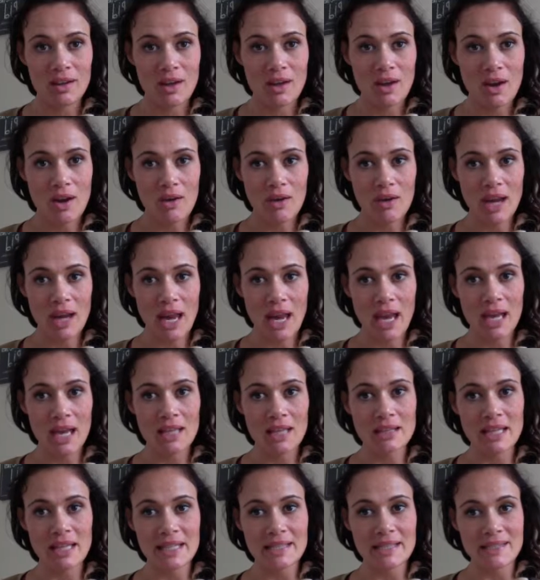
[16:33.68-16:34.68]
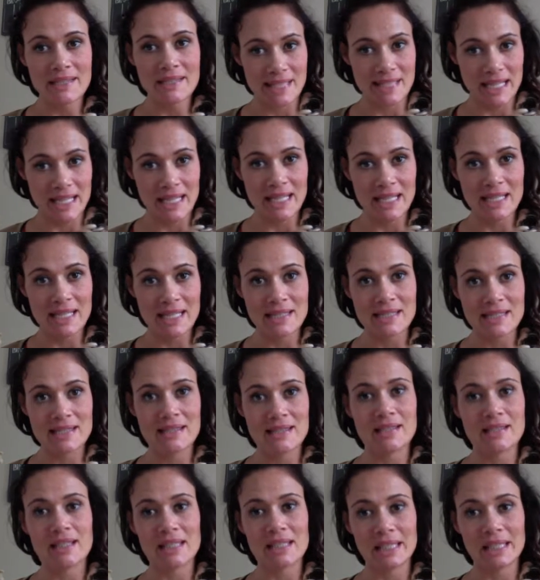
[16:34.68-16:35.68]
Okay, like
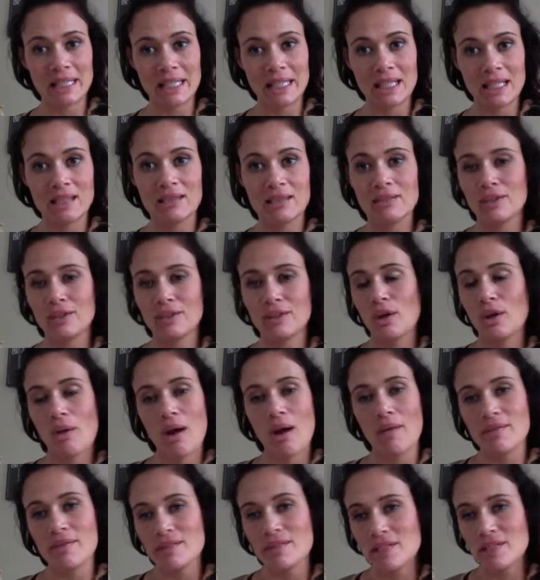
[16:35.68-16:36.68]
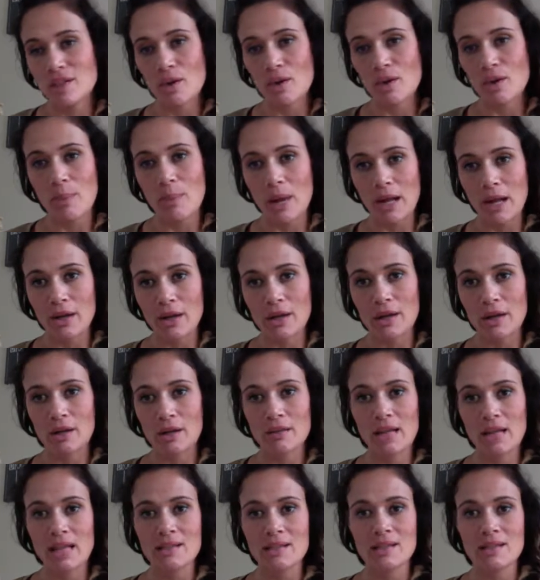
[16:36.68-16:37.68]
seeds, clean, obviously no
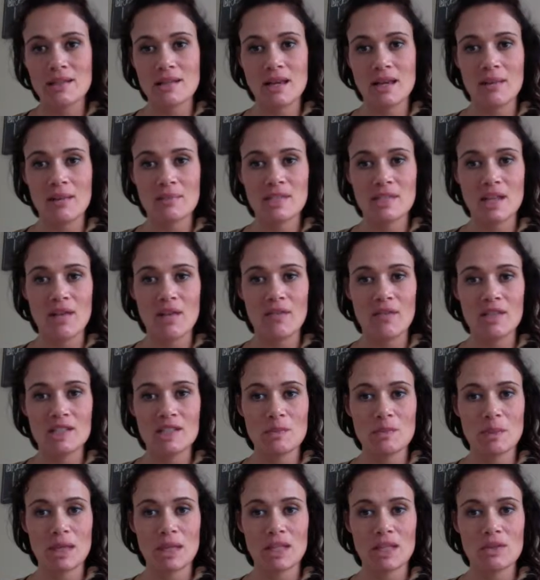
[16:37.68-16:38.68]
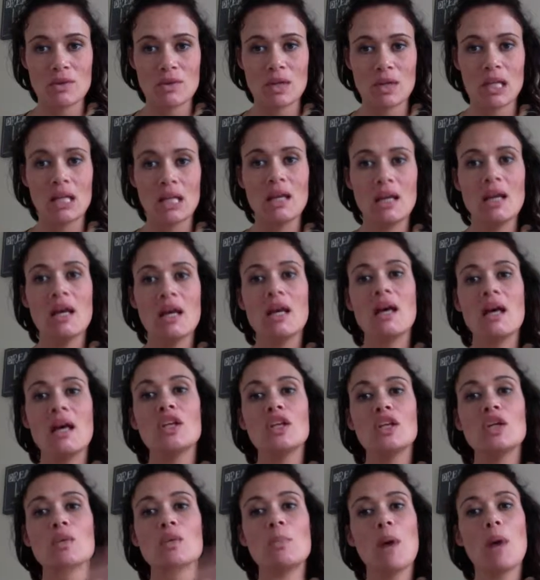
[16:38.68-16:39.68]
butter. That's self-explanatory.
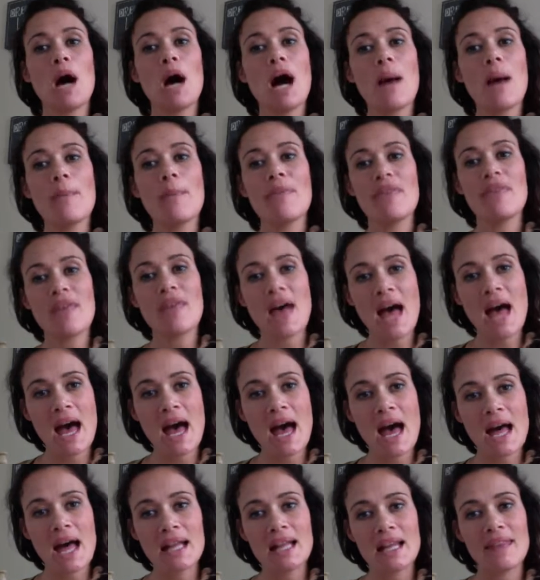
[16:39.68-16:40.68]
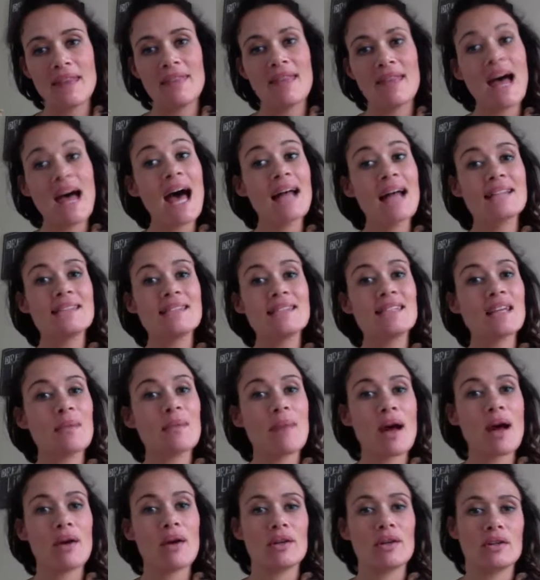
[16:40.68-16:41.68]
You pop that, and that's the
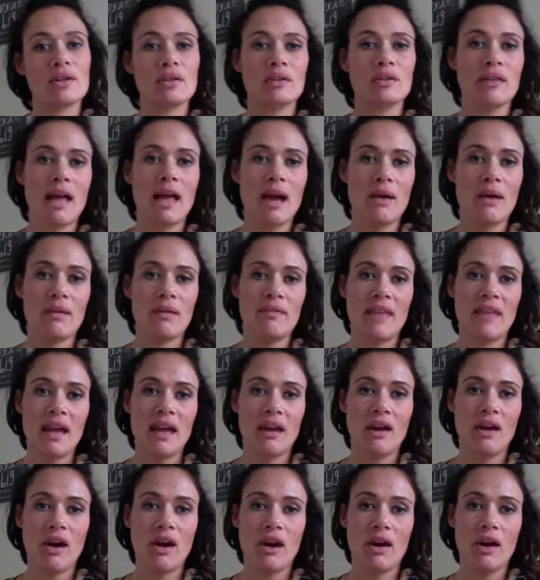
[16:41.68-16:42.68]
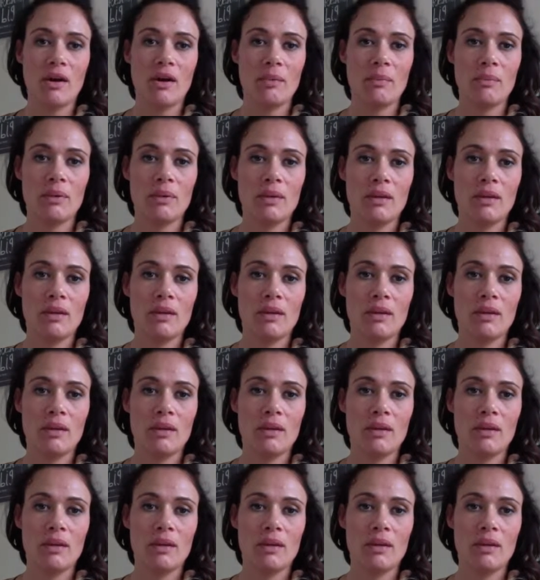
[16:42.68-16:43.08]
amount you're allowed of that carb.